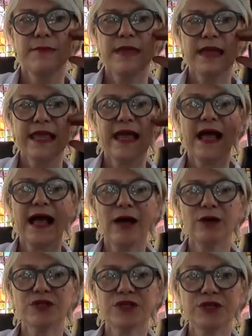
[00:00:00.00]
Make it
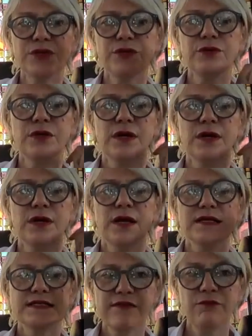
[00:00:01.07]
how to,
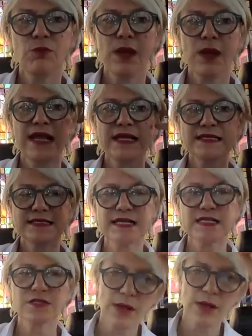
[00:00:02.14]
7 ways,
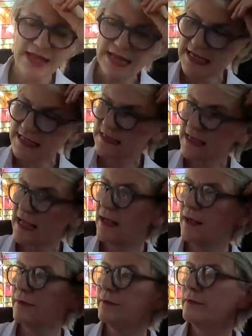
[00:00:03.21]
6 ways,
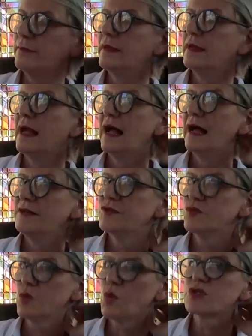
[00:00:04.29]
and
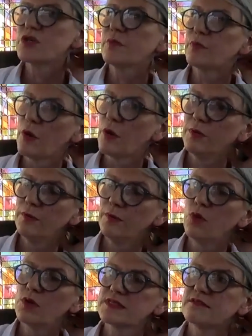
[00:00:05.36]
talk to the problem.
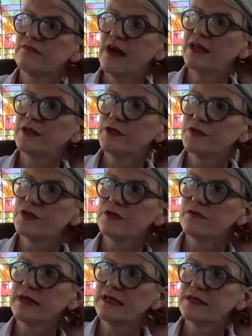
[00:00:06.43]
What's the value to the
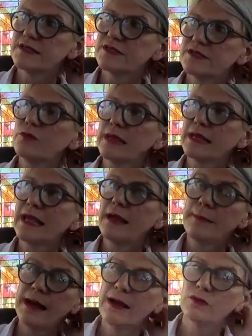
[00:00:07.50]
readers? Don't make it
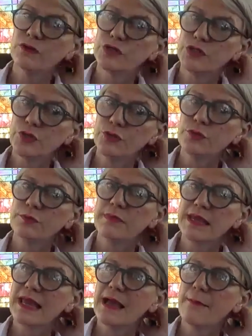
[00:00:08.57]
about you.
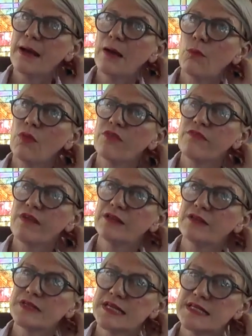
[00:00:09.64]
Make it about what the
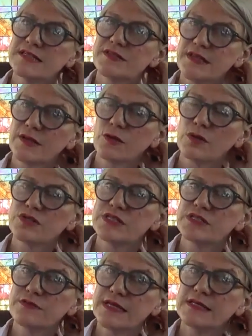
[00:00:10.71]
value is to
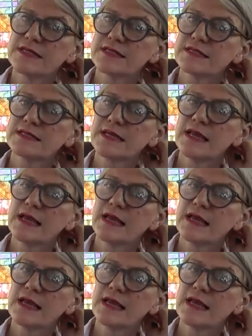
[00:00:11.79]
Psychologies readers.